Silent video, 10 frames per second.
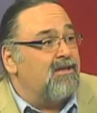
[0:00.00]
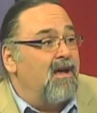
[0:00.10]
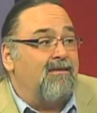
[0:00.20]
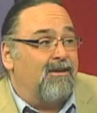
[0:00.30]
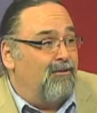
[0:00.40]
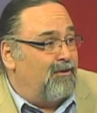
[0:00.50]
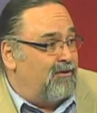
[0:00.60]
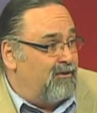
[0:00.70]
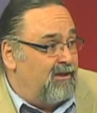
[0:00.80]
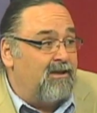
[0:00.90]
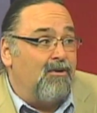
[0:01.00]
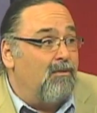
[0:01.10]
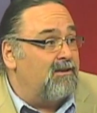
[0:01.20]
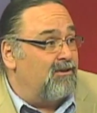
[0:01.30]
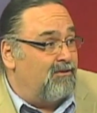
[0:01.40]
nothing you could do. You didn't know
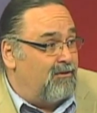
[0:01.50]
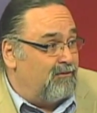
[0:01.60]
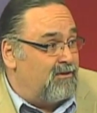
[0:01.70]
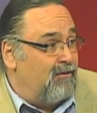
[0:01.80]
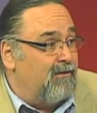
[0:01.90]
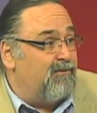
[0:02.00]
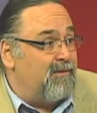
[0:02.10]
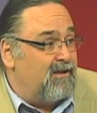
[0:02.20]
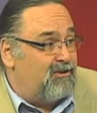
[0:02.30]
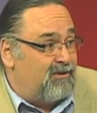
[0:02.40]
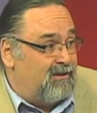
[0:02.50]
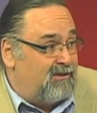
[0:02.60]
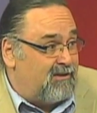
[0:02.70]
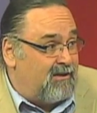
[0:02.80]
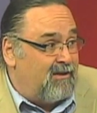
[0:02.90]
what to do. There was no information. Right. He
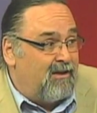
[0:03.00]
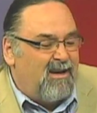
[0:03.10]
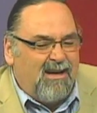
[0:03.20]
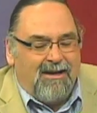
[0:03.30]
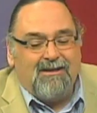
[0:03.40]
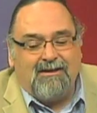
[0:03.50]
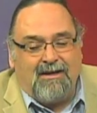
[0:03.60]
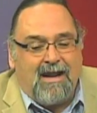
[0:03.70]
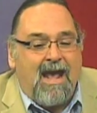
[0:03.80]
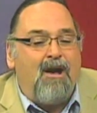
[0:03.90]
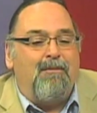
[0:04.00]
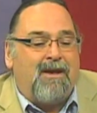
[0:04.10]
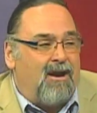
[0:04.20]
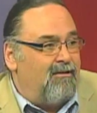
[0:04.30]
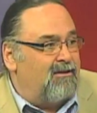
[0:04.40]
said he said now
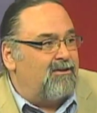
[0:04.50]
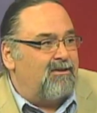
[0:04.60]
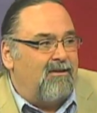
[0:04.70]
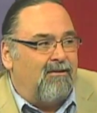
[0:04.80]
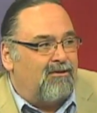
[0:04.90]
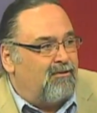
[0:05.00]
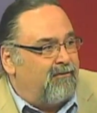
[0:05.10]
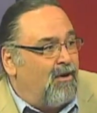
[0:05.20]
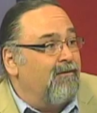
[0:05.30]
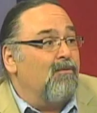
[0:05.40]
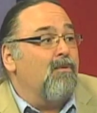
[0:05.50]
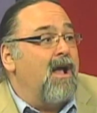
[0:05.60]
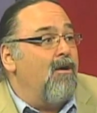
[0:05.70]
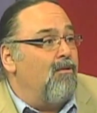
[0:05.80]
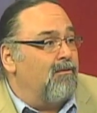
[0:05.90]
parents are sort of
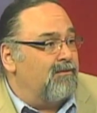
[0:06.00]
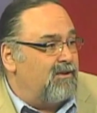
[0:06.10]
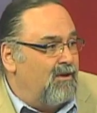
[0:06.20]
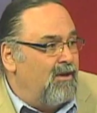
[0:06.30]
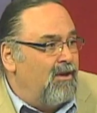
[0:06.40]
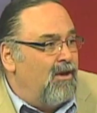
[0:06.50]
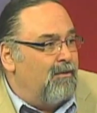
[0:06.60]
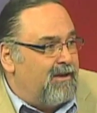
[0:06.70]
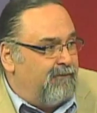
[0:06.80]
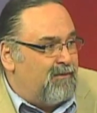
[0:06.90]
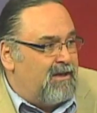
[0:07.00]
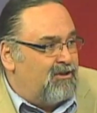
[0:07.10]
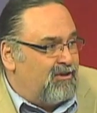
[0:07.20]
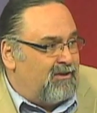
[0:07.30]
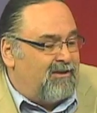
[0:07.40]
overwhelmed with
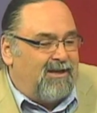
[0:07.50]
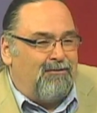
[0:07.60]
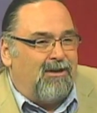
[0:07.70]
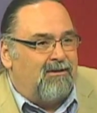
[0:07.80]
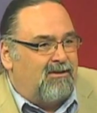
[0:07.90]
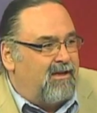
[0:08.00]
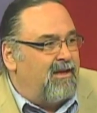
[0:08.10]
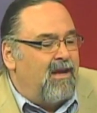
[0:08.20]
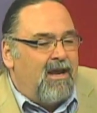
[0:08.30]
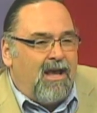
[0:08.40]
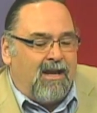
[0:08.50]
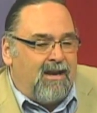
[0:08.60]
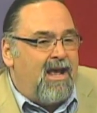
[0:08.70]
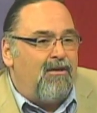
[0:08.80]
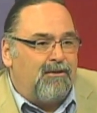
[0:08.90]
information. And then he went on to say, and
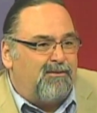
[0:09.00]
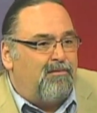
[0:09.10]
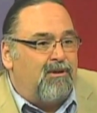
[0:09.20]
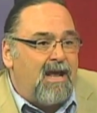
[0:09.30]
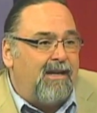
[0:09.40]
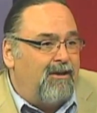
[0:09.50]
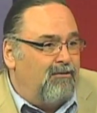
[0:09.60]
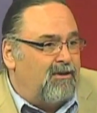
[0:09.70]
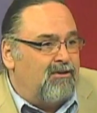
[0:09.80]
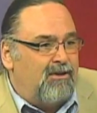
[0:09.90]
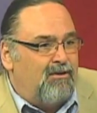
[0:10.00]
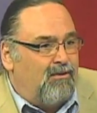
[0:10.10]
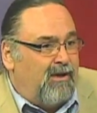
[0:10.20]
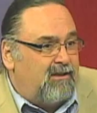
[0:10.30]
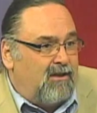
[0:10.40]
now there's plenty you can
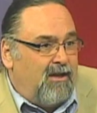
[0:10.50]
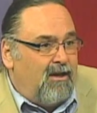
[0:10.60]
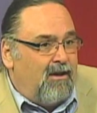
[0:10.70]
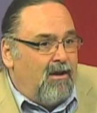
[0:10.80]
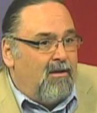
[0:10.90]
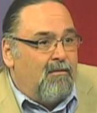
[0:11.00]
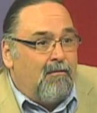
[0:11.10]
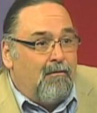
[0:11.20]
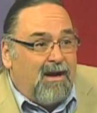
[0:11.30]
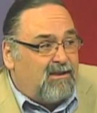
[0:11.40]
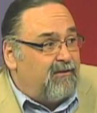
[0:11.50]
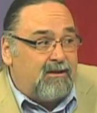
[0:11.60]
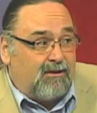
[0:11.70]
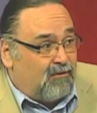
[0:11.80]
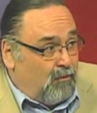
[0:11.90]
do. He said, much of
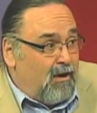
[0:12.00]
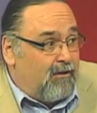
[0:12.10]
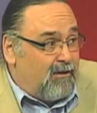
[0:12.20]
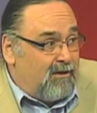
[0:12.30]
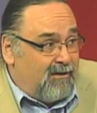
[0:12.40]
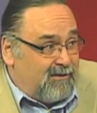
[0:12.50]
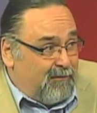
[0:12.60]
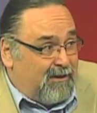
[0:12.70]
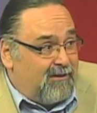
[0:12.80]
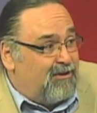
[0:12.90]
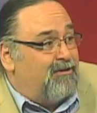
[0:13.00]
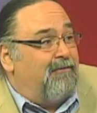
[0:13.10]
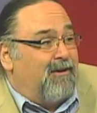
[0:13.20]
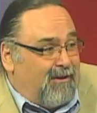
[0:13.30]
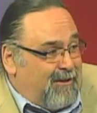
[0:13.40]
it doesn't work. He said, but at least you
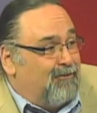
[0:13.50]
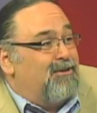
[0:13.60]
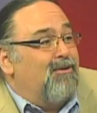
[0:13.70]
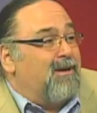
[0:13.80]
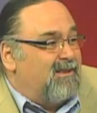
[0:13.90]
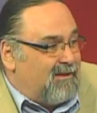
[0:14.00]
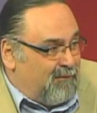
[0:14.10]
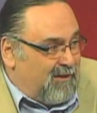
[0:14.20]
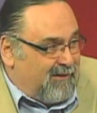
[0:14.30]
feel like you're doing something.